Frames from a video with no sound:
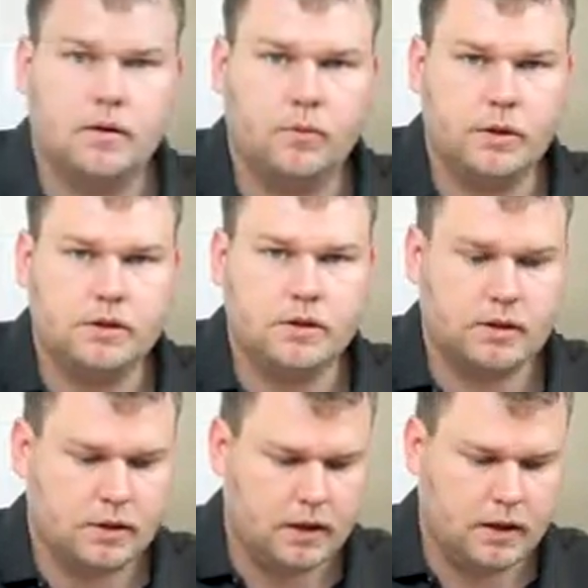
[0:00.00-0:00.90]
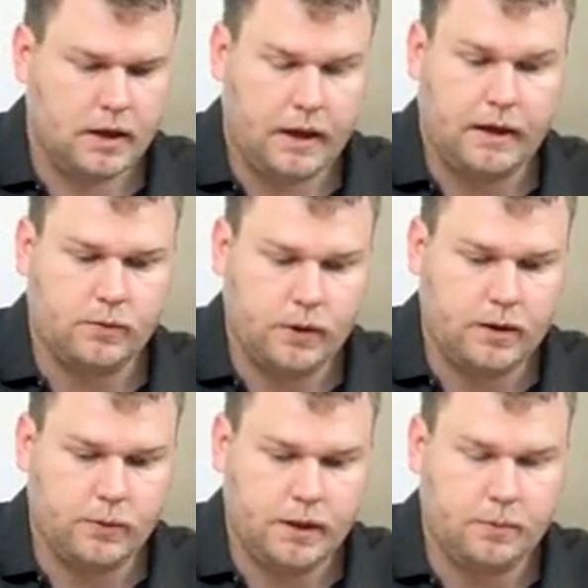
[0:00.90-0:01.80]
rigid and
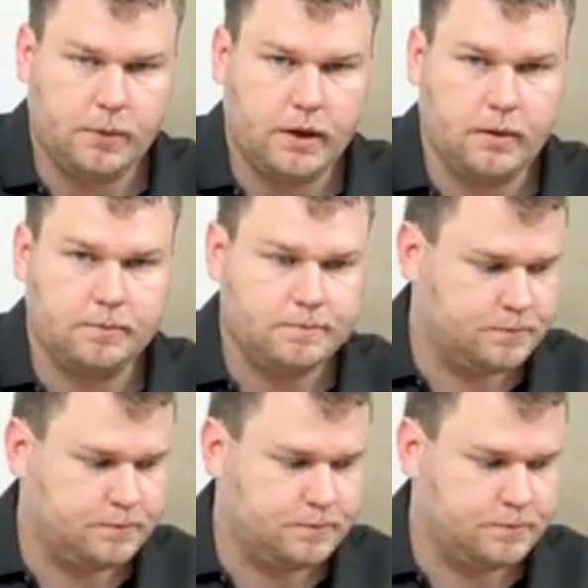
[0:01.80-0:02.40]
really brittle.